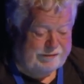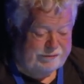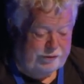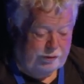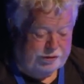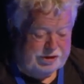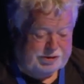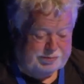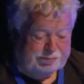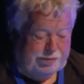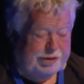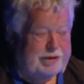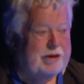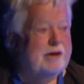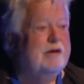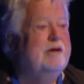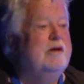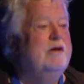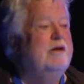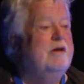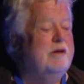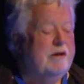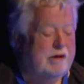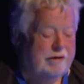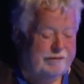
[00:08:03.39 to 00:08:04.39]
a voice print
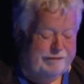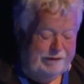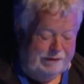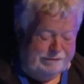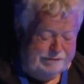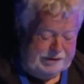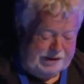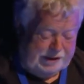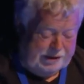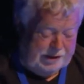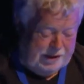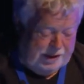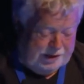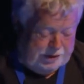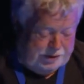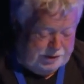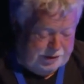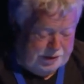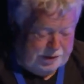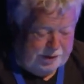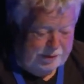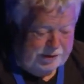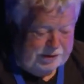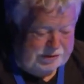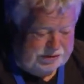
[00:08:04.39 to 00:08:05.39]
of every kid,
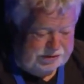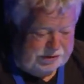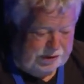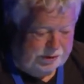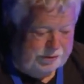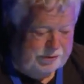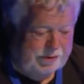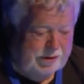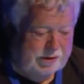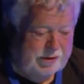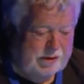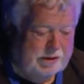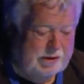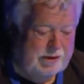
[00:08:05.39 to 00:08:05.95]
you know, and so